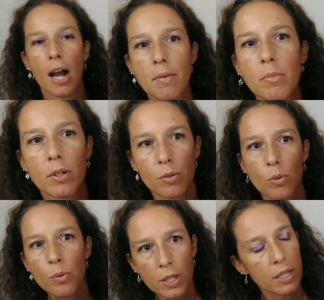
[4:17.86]

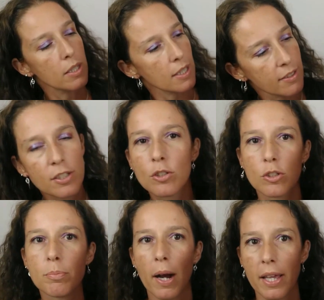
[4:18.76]
It's a
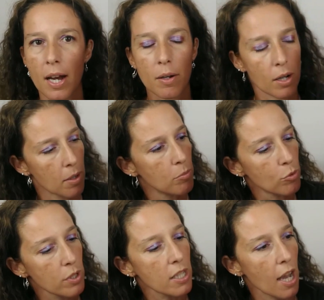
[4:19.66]
good buy. I'm
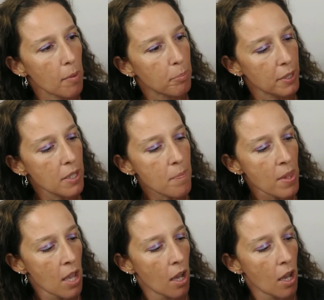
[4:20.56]
really happy.